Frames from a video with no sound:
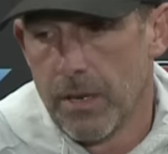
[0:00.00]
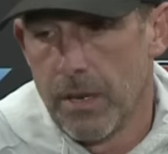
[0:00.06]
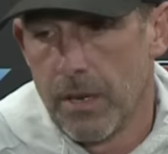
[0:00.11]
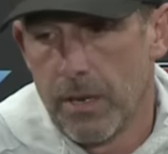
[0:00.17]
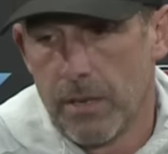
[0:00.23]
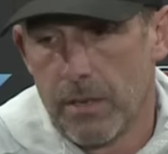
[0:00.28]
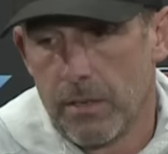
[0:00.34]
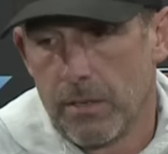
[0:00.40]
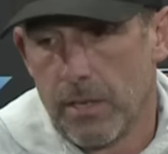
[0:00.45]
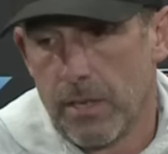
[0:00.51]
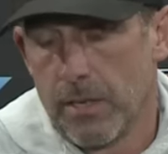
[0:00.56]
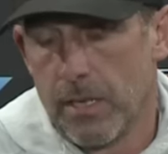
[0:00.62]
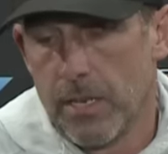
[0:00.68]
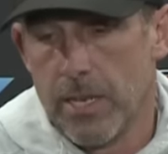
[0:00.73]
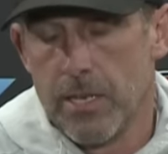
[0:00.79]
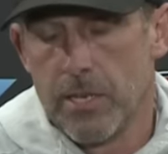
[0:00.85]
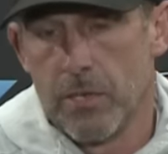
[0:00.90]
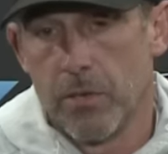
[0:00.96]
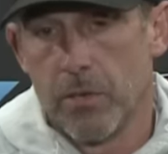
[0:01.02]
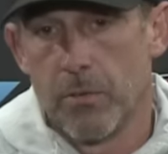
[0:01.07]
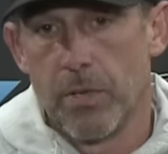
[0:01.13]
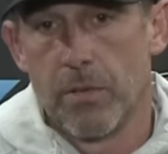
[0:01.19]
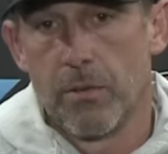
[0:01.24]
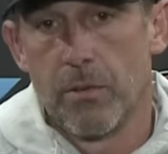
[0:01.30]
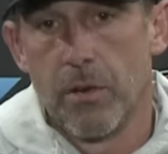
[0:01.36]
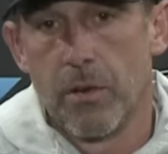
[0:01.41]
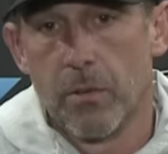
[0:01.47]
I, I think easier would
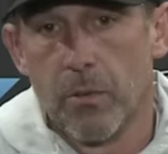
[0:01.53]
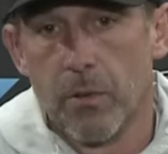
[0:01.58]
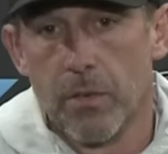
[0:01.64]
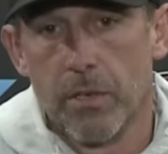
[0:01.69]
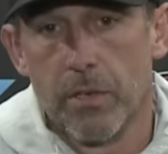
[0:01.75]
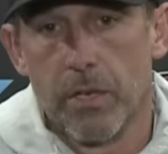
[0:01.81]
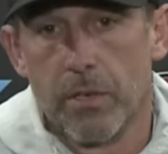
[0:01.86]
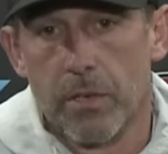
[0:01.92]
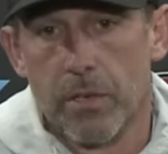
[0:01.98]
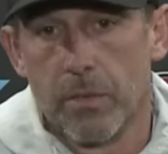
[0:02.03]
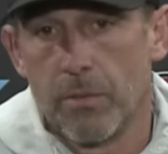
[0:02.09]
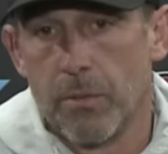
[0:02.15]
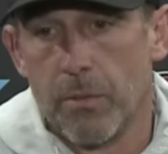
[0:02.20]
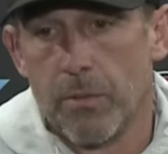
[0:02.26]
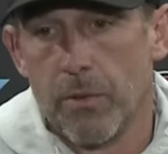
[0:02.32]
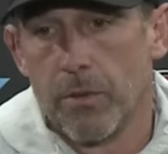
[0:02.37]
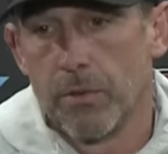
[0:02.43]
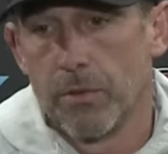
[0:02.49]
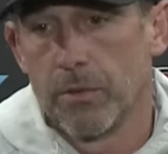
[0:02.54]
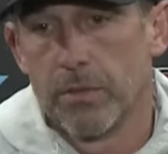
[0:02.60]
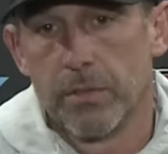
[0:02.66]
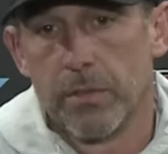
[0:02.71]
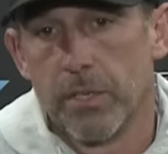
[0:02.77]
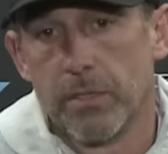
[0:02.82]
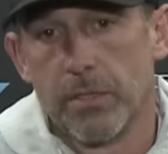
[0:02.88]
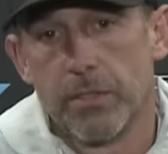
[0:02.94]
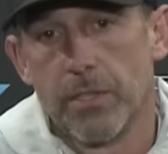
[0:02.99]
be the wrong word. I think we both
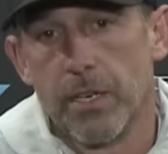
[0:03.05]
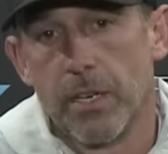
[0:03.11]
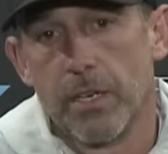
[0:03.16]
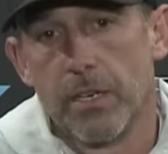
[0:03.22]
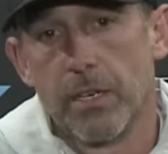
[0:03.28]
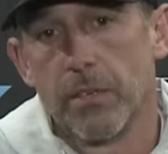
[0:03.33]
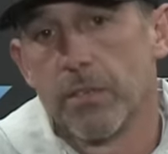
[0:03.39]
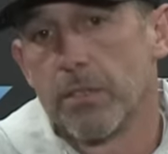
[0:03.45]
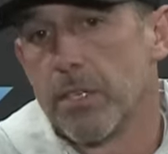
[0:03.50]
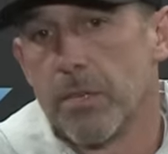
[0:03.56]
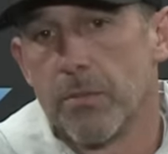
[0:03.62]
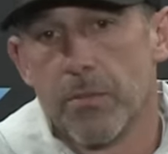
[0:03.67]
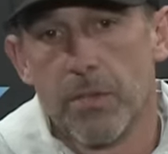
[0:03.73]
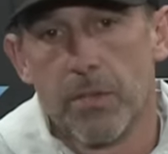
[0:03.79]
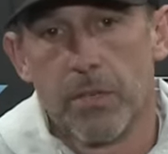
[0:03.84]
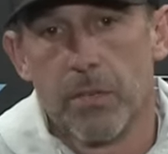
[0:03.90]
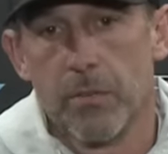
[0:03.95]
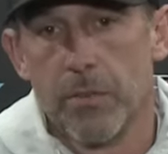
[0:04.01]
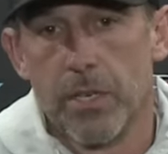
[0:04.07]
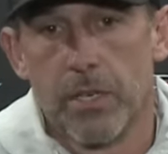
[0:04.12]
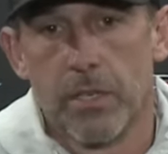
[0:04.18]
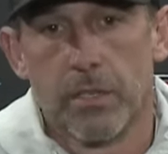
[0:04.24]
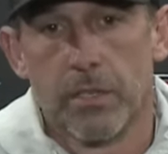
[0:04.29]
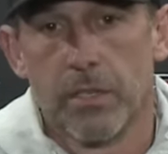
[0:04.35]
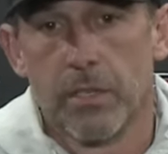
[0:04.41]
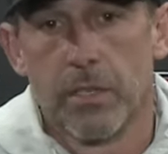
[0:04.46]
understand how our teams are going to be.